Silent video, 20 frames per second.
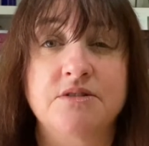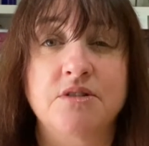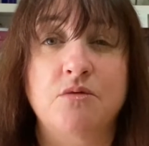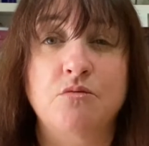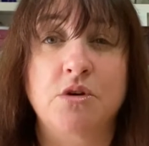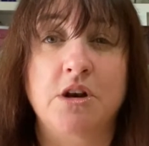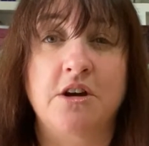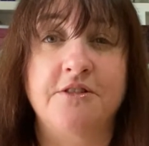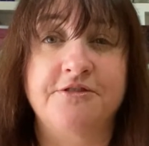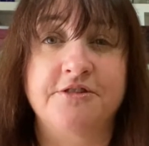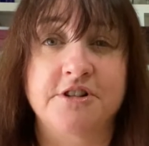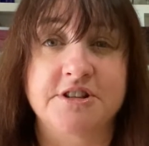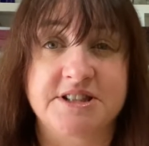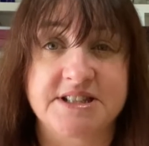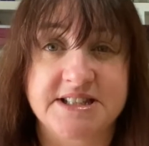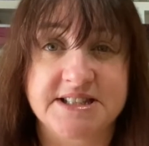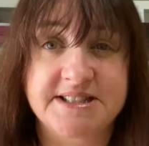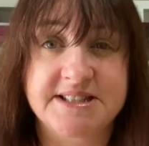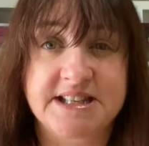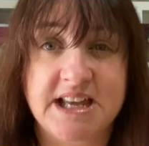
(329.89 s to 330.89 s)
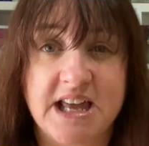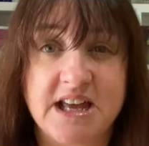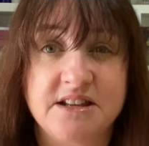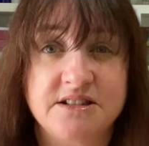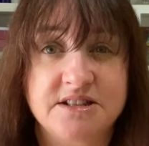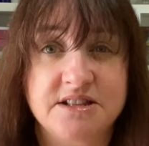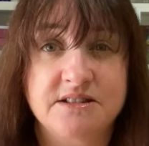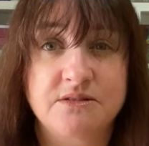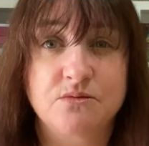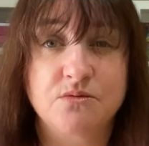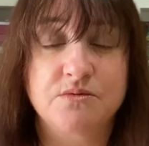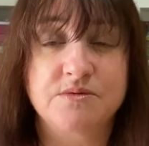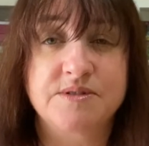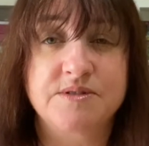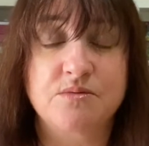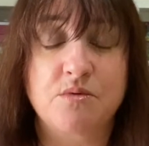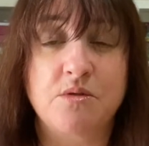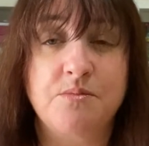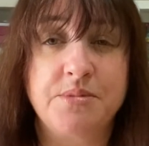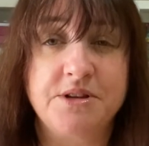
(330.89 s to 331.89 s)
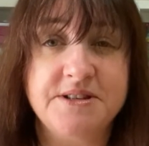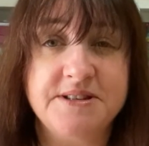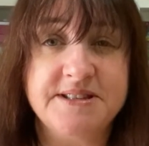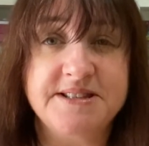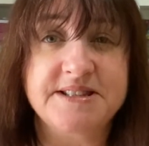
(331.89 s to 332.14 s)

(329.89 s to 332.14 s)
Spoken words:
will offer a discount to the wool swappers.